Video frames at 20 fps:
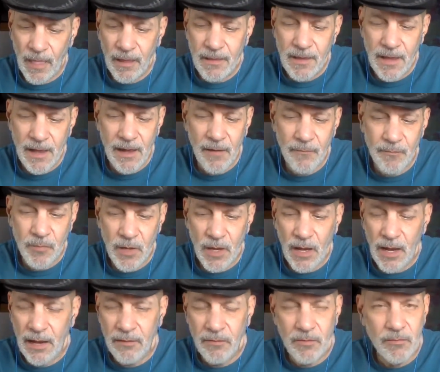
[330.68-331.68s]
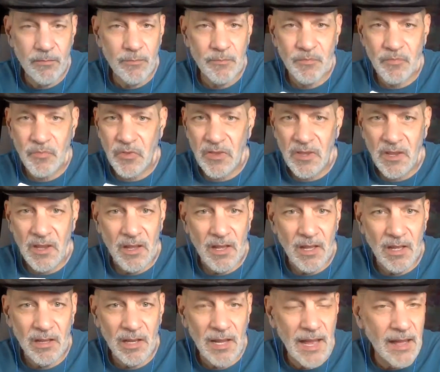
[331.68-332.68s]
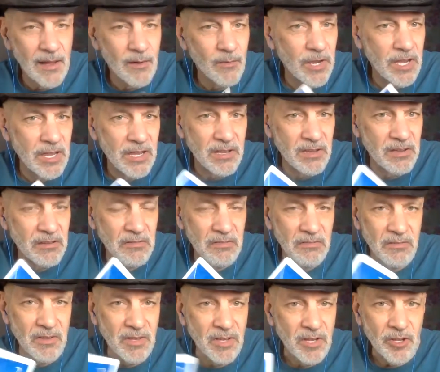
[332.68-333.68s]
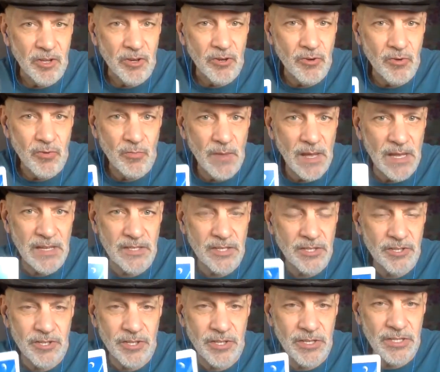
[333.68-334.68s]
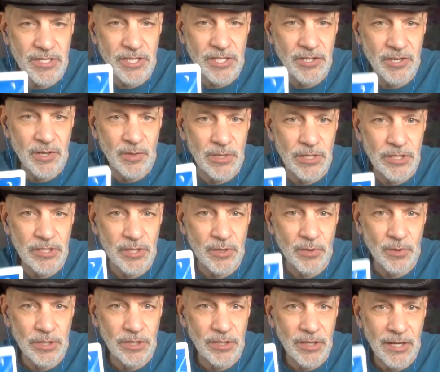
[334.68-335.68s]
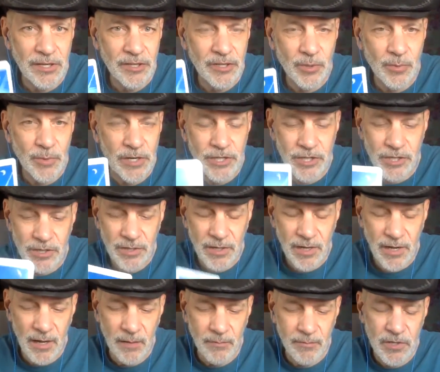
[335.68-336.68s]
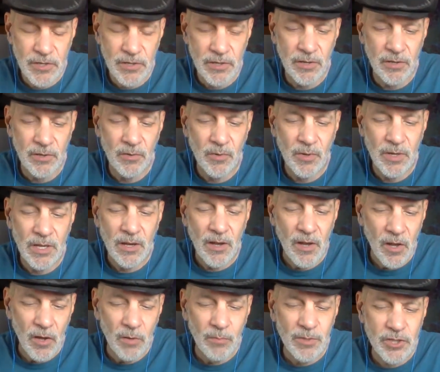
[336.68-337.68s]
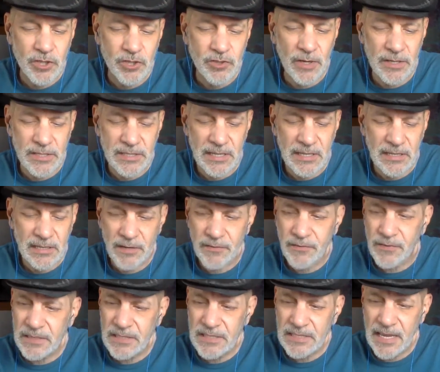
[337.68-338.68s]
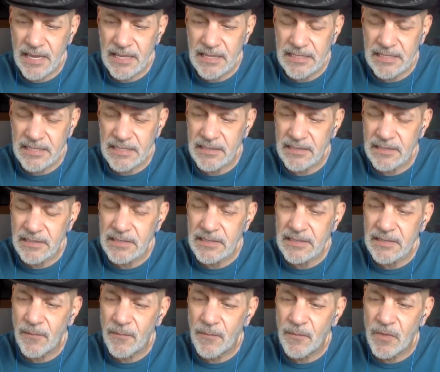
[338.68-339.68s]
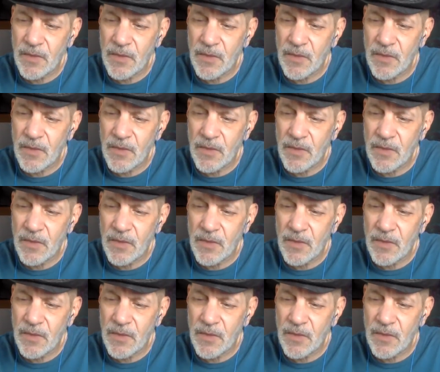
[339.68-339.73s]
Yeah, and allowing new messages and new intuition to come to you, almost trusting different senses.